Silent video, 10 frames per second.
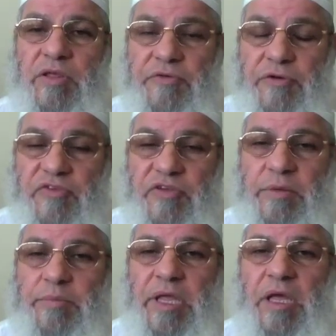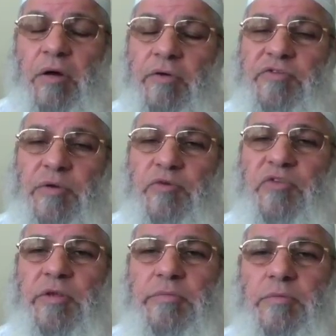The first Qibla of the
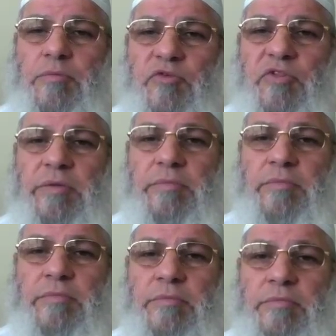Muslim, Muslim.